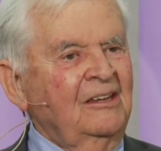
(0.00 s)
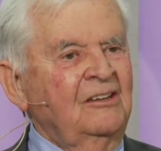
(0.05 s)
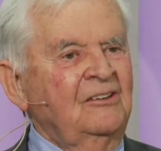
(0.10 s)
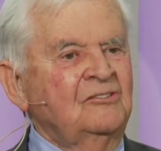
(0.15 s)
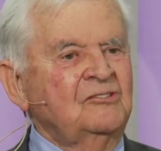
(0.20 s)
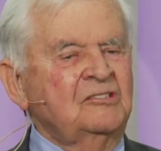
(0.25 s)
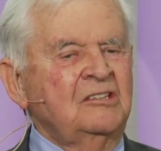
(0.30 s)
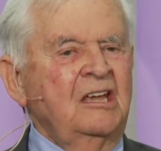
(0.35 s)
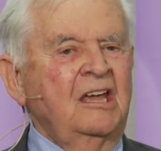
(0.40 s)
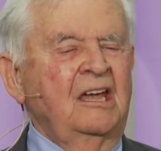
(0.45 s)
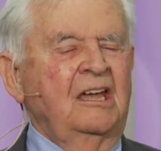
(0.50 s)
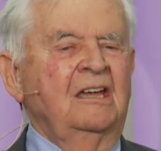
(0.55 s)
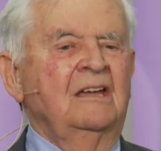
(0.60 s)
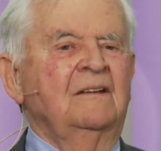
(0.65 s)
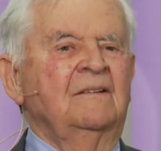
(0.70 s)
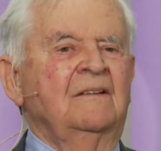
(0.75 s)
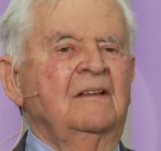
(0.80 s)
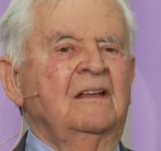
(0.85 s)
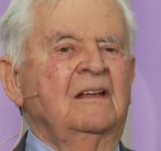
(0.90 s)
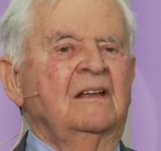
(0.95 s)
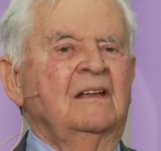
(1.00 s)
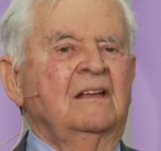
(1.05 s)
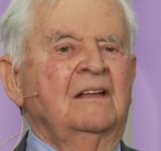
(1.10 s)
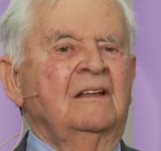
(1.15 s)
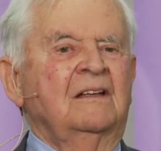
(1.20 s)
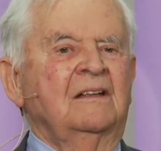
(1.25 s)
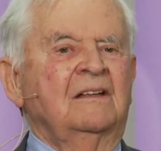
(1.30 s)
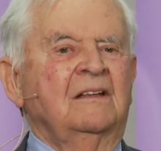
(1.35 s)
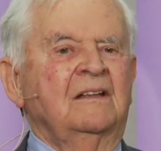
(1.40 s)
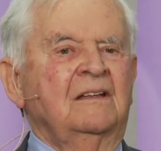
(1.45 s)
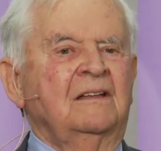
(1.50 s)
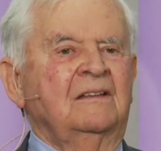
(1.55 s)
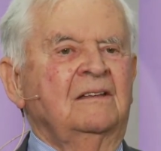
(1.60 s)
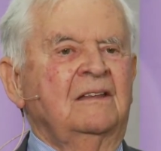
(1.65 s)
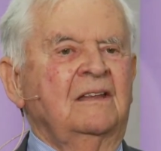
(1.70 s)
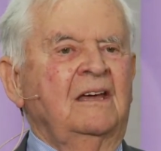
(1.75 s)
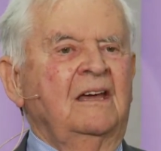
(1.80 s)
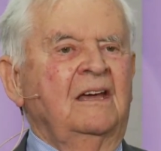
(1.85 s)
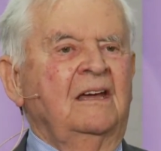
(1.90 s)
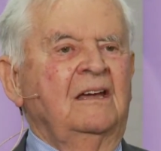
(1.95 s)
You see,
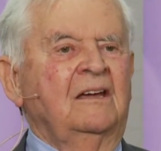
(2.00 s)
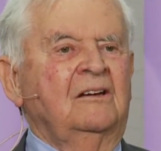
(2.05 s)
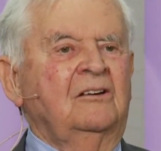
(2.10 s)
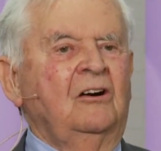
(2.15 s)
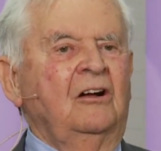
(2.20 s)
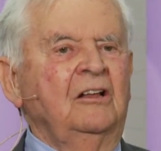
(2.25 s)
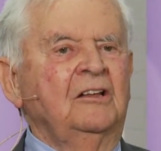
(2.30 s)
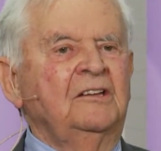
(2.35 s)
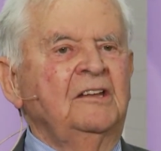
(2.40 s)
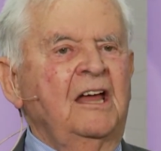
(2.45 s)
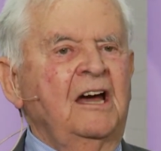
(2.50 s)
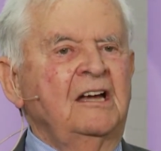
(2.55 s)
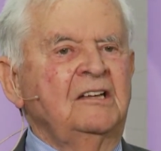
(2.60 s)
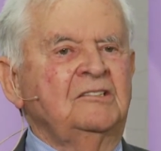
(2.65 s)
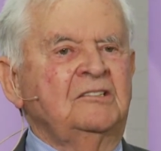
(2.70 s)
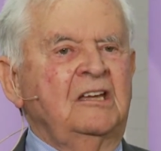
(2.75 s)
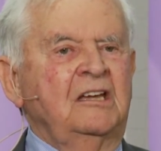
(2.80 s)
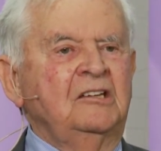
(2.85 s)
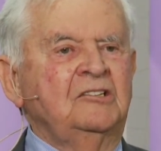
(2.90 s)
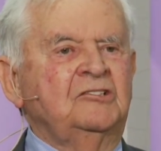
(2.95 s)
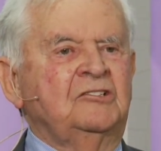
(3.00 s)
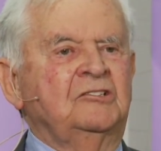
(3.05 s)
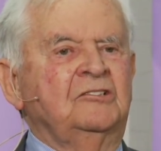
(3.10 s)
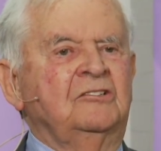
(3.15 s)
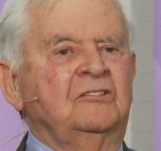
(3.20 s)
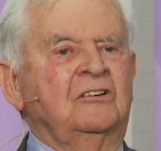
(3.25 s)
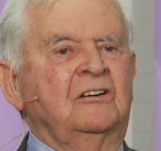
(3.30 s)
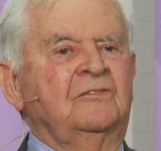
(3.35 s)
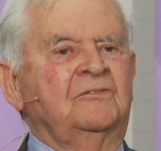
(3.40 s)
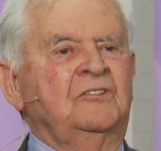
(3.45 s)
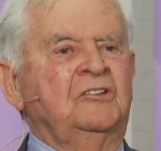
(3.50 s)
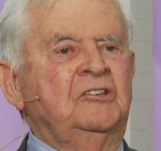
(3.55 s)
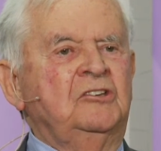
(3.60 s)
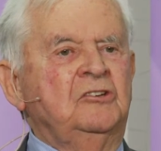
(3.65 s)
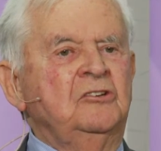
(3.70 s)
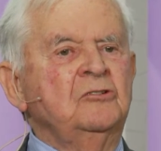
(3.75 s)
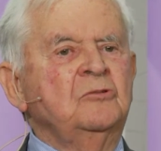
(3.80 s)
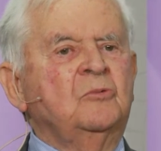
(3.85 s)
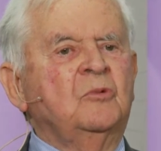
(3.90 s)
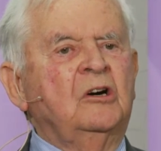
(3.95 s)
the colonization of the
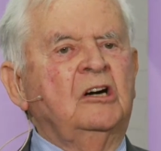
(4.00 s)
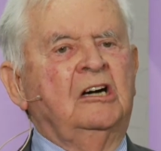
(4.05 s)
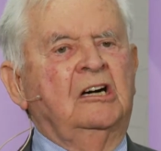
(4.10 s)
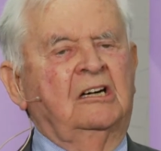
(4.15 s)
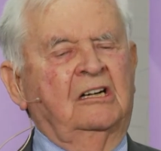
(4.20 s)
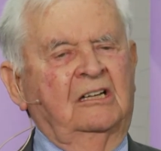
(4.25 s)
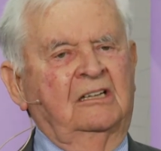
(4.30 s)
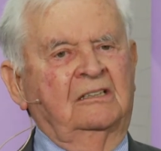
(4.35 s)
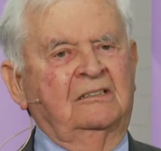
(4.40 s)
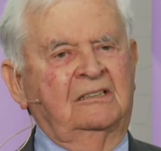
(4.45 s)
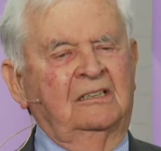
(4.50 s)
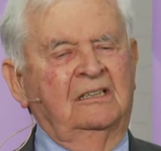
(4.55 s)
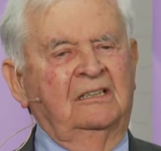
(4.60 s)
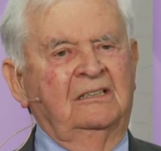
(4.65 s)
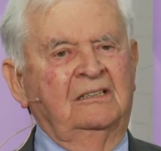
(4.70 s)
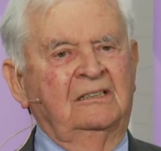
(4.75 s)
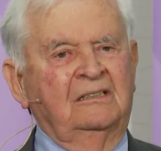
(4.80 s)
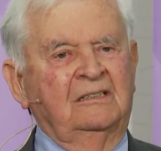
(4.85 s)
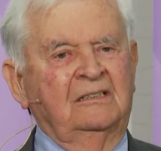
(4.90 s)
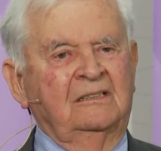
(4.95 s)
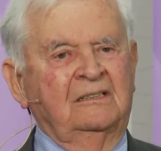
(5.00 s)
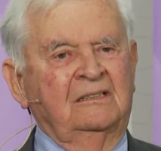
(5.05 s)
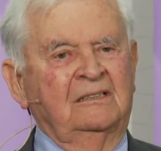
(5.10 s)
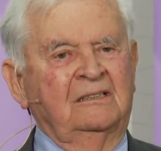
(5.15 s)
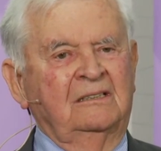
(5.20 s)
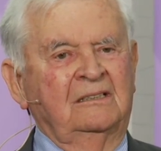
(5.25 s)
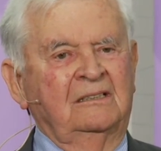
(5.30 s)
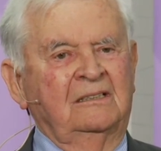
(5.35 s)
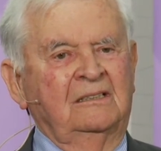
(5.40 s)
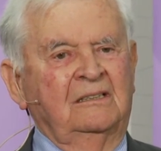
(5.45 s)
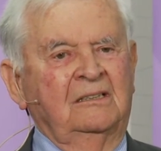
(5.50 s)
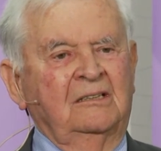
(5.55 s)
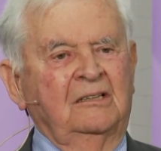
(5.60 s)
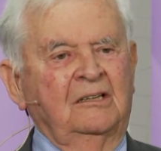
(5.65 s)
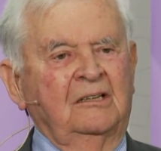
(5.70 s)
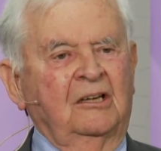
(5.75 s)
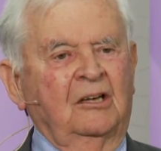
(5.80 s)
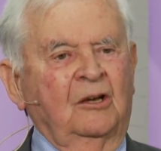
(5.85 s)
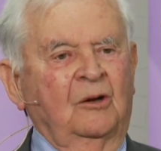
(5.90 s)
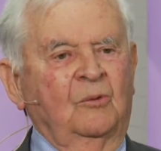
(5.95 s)
New World
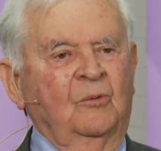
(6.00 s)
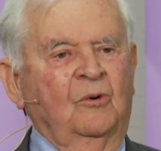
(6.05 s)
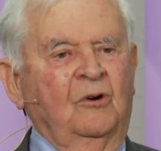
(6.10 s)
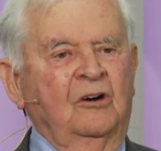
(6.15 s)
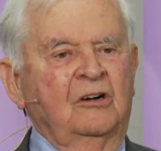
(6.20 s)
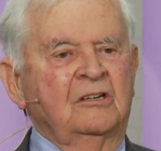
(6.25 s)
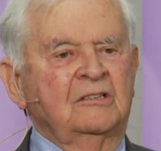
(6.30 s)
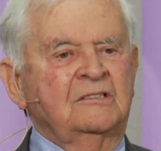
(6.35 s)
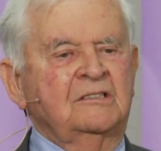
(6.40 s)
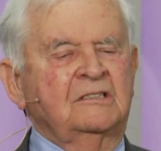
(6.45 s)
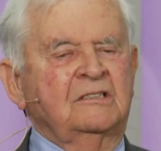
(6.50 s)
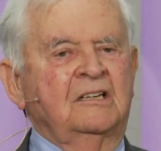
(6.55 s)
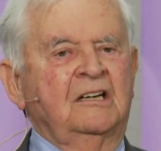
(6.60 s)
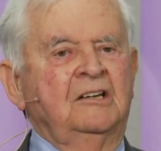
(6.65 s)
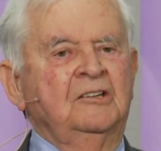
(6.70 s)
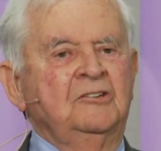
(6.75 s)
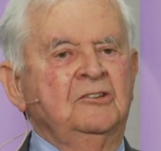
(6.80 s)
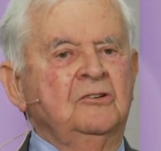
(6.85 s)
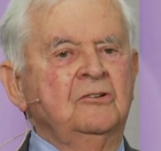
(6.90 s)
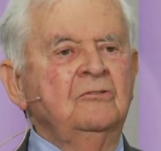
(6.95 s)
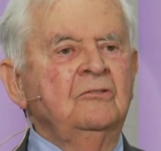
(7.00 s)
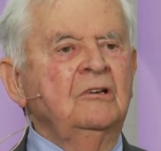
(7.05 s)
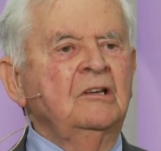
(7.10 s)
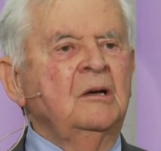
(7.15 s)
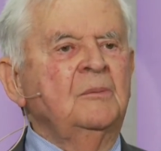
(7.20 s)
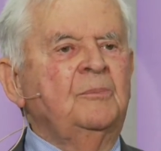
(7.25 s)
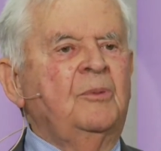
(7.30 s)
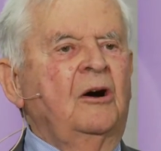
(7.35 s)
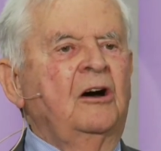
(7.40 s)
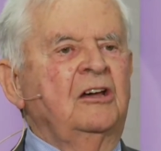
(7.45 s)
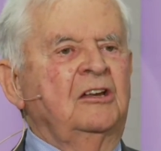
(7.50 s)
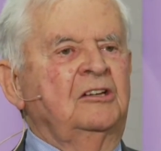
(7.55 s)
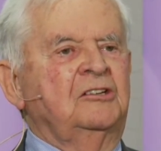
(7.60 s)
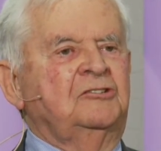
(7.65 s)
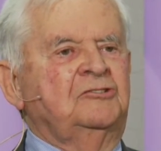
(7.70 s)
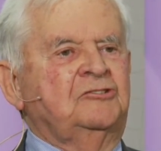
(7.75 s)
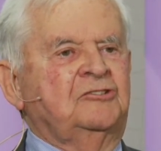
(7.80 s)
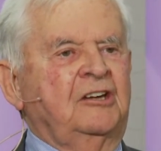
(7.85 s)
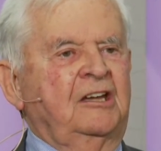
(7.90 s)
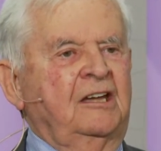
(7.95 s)
was a new
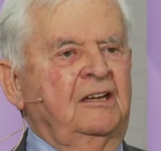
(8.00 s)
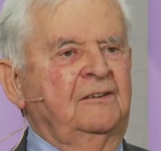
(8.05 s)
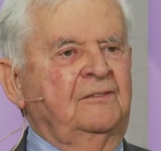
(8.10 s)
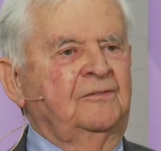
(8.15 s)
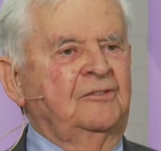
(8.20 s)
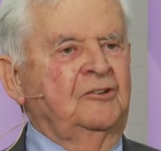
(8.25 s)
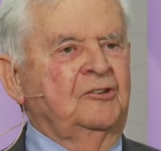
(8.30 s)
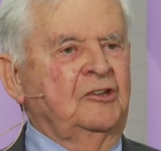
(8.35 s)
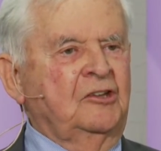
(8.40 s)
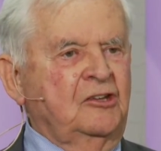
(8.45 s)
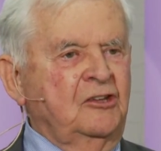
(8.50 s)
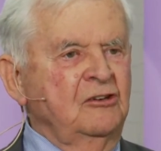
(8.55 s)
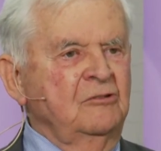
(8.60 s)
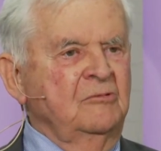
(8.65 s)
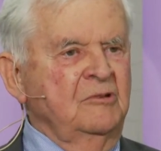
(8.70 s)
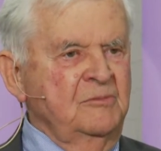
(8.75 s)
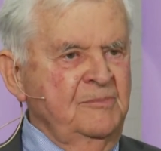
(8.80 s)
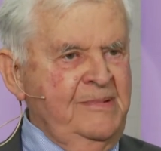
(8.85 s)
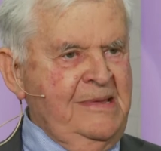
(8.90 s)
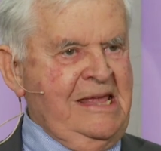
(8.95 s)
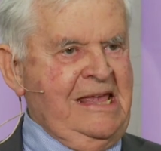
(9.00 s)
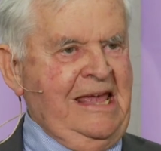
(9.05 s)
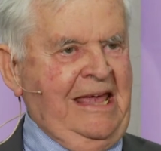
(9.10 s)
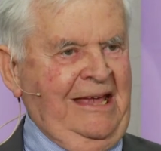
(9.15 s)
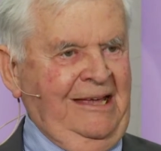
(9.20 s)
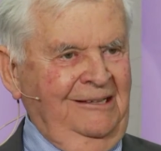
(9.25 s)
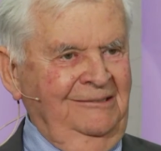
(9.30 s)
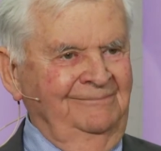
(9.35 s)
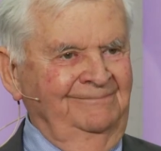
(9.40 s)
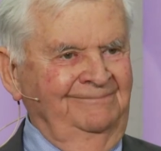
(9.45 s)
laboratory for the human being.